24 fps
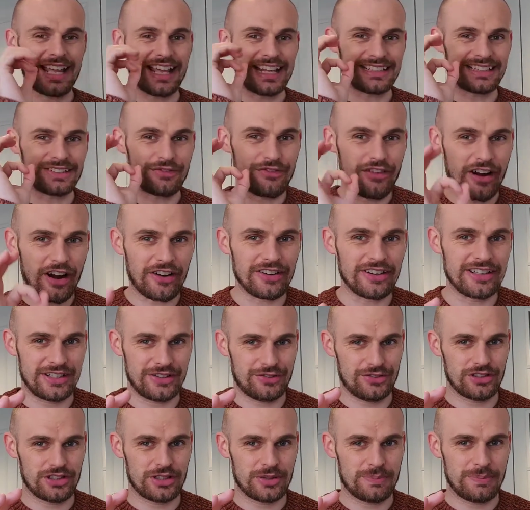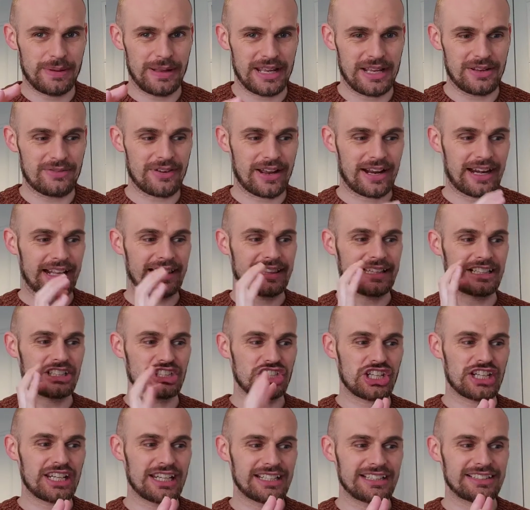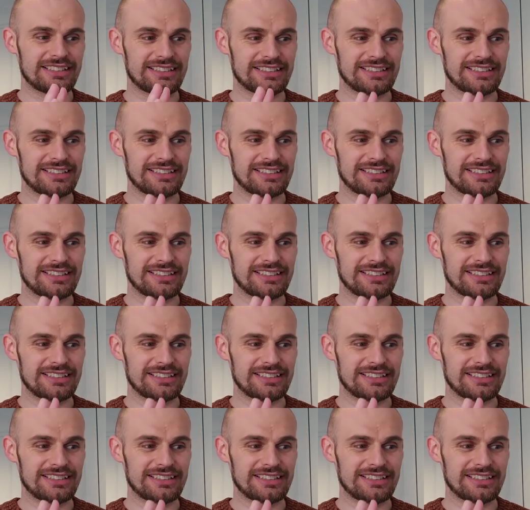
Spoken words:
it's very different to beef, and I think chicken is